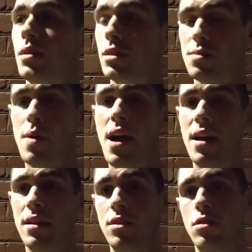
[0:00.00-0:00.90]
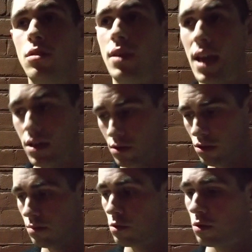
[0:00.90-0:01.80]
aspire to get
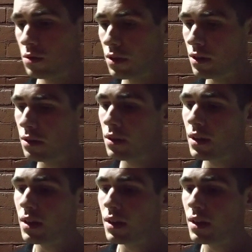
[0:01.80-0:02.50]
to more, you know.